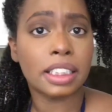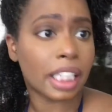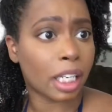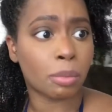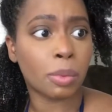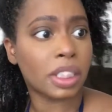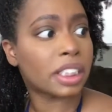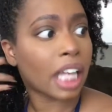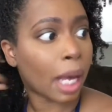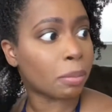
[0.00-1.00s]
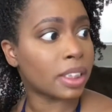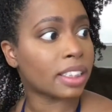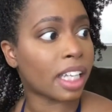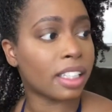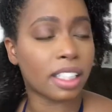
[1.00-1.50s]
damp when this happens.
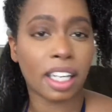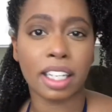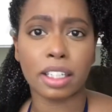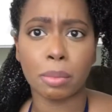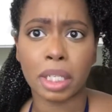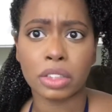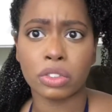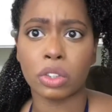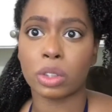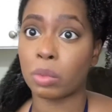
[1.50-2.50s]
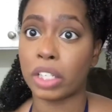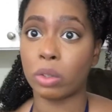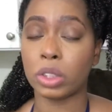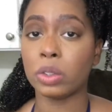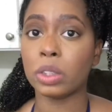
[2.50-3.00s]
I think I get the best results when I
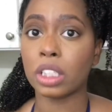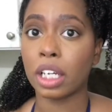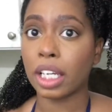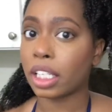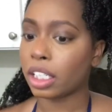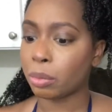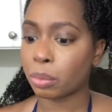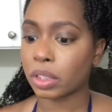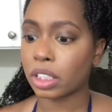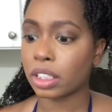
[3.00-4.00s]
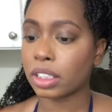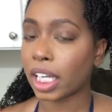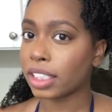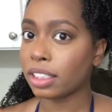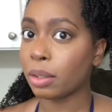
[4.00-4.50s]
don't use heat
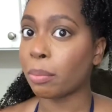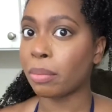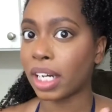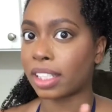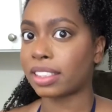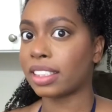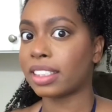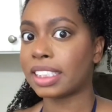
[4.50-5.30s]
protectant, but